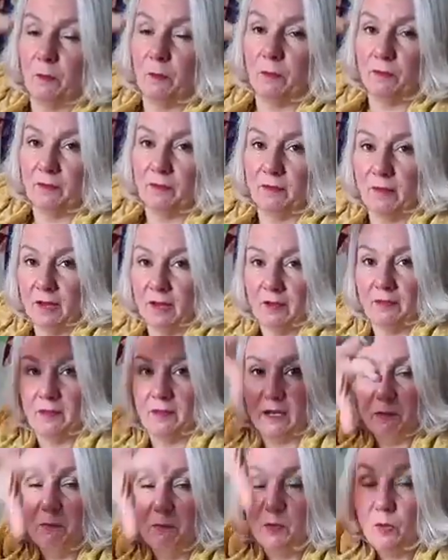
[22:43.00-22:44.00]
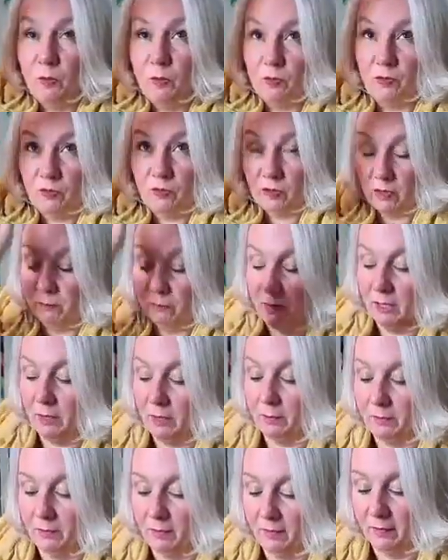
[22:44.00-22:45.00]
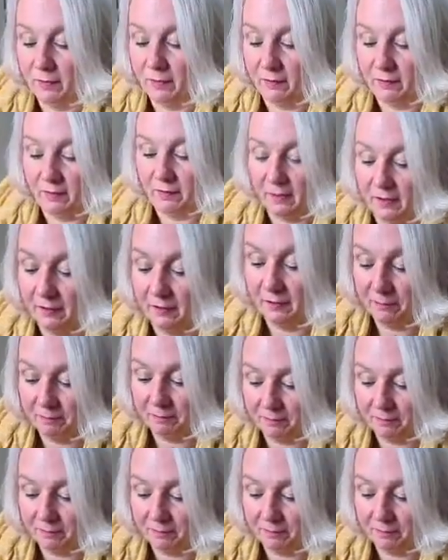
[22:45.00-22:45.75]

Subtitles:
on one side and then the moon just coming up on the other side.